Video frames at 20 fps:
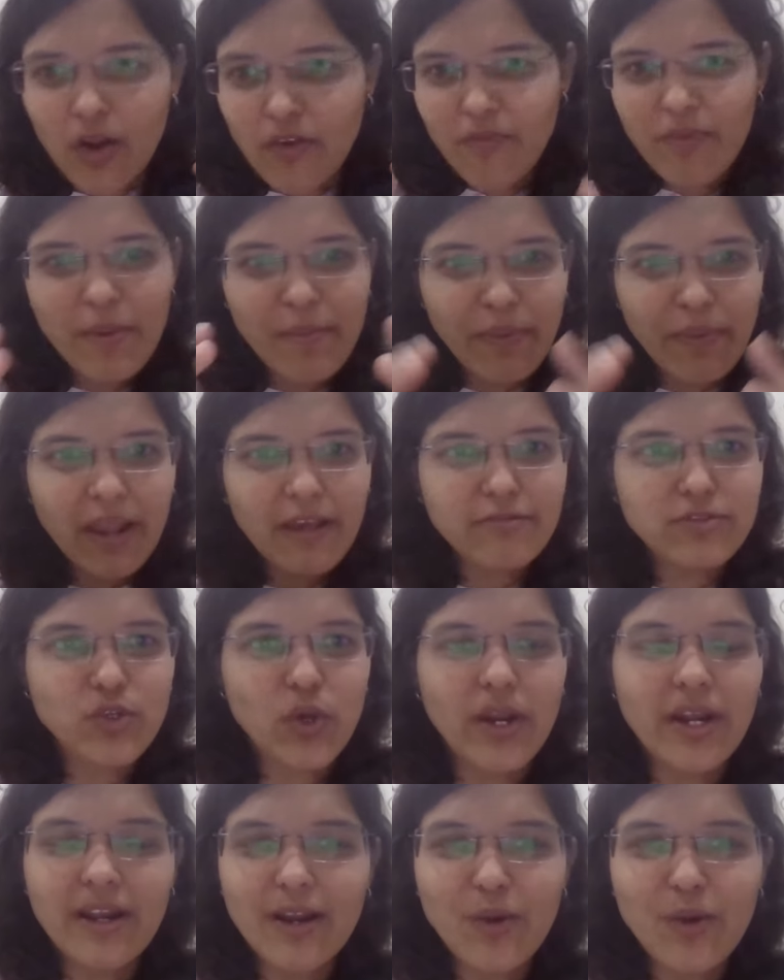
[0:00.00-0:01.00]
of people have
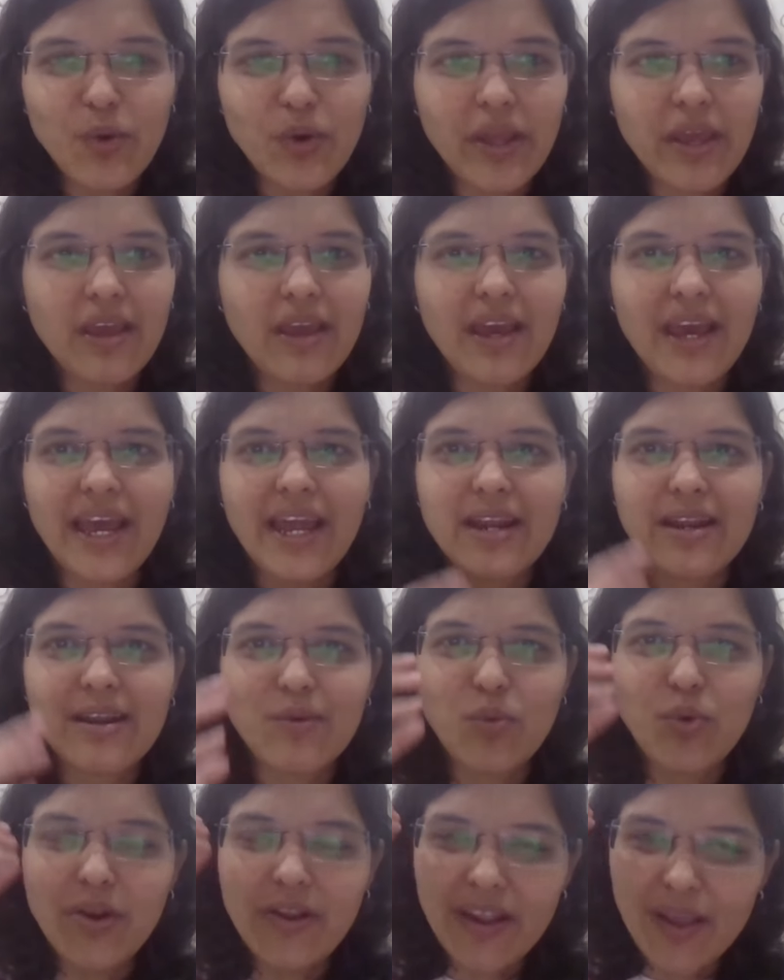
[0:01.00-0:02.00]
joined in today,
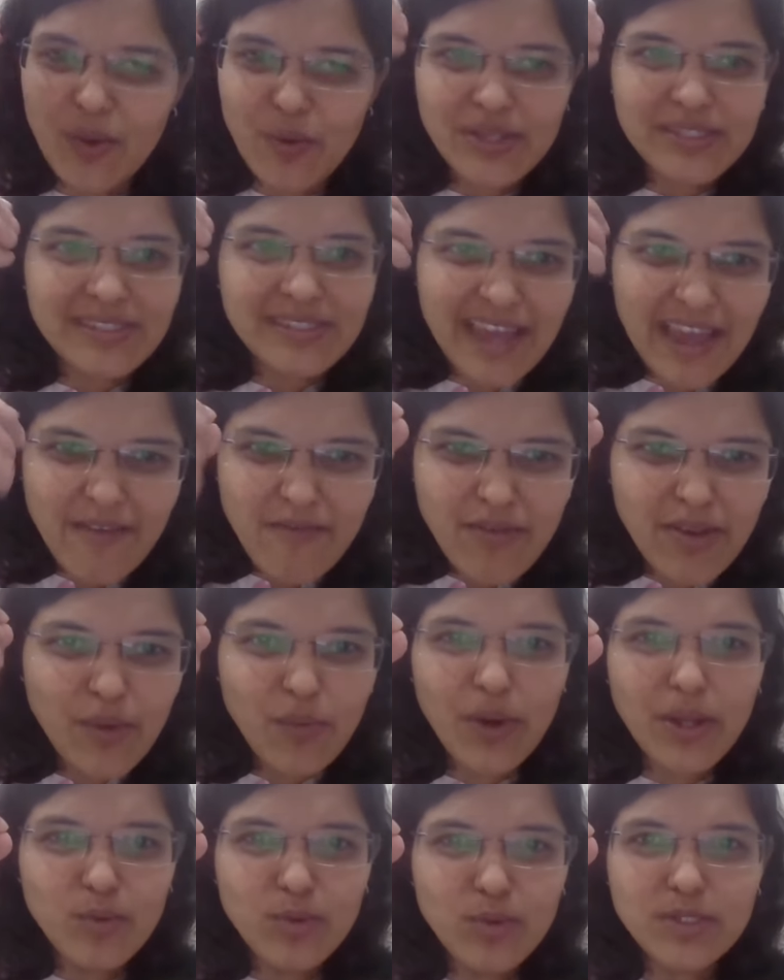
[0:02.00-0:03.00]
and would request
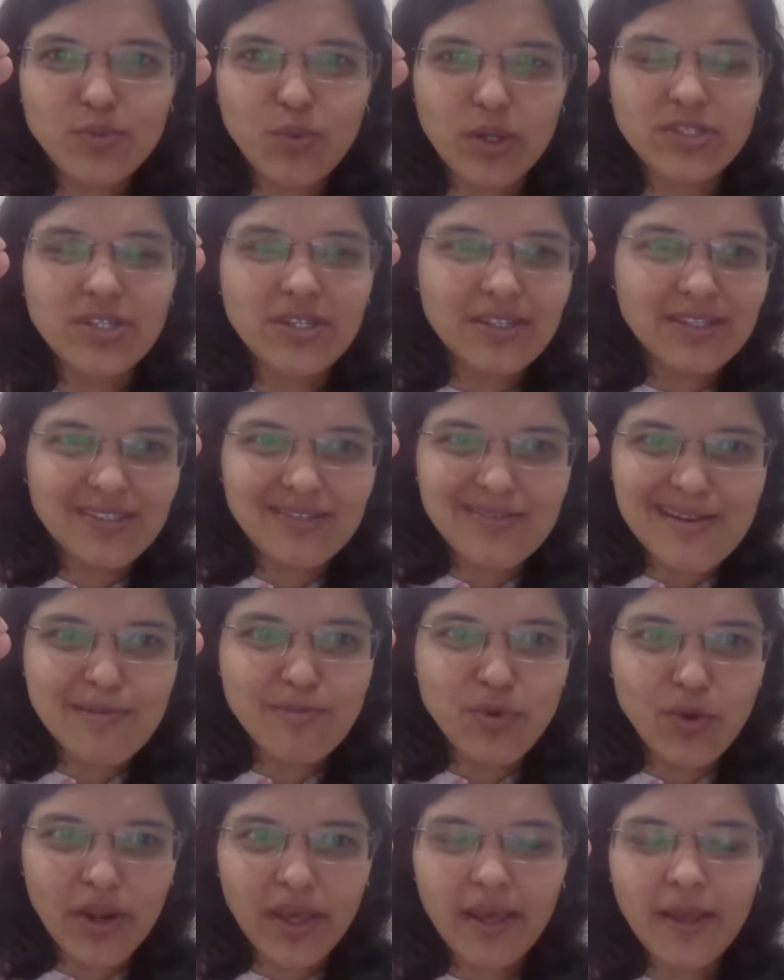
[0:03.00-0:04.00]
everyone who is watching the stream
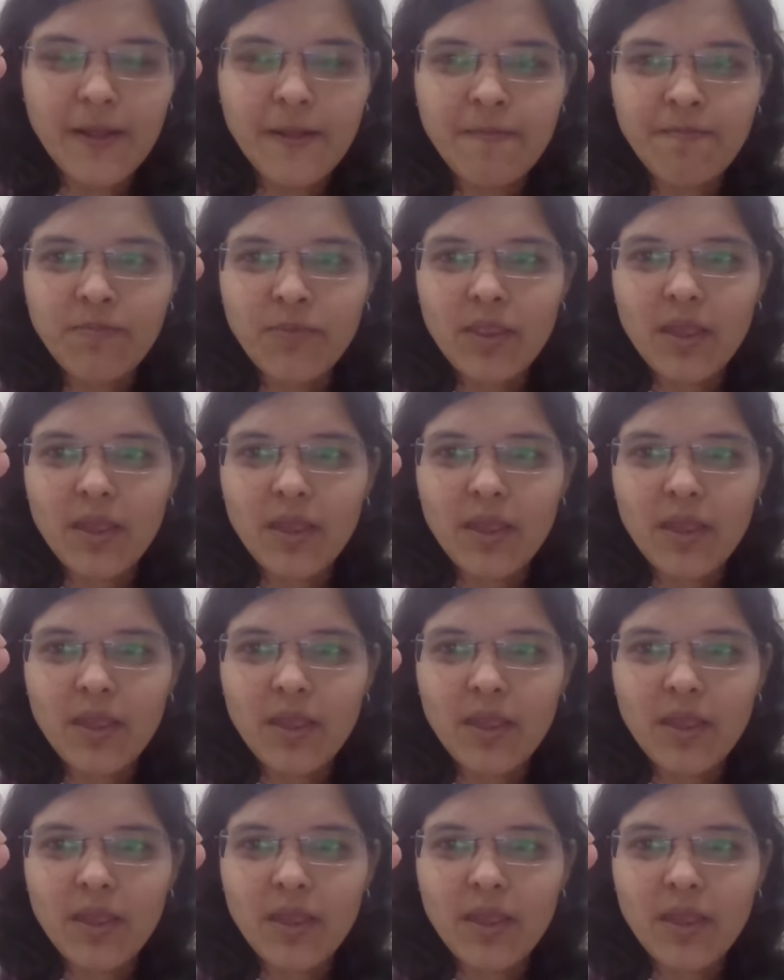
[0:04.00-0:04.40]
today